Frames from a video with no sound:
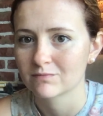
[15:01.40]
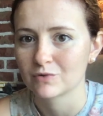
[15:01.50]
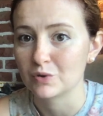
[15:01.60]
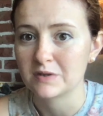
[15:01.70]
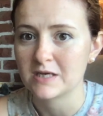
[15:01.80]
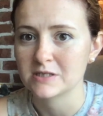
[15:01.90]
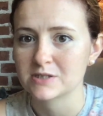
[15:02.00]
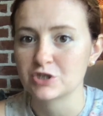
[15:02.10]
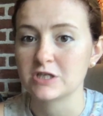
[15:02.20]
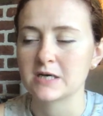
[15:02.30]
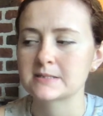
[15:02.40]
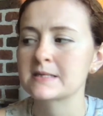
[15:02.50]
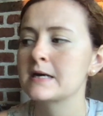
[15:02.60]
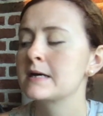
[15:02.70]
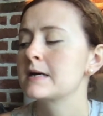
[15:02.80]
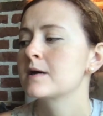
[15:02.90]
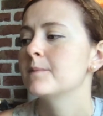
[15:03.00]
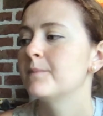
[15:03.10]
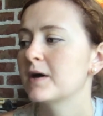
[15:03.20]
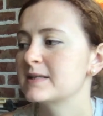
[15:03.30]
good things she does.
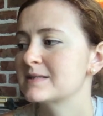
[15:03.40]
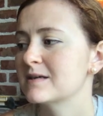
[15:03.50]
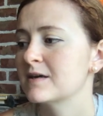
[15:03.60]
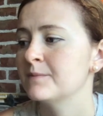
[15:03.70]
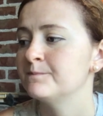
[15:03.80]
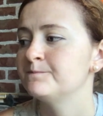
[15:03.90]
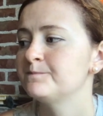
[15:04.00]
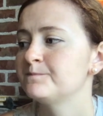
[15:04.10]
But I